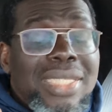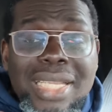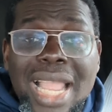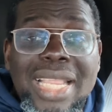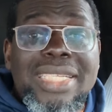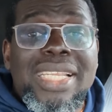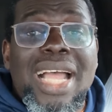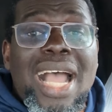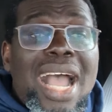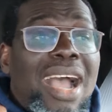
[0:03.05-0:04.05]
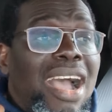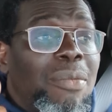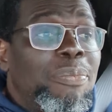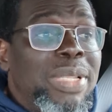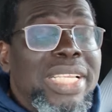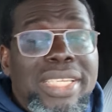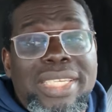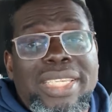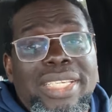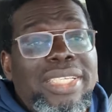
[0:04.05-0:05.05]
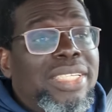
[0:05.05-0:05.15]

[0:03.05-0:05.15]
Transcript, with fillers: kind of ability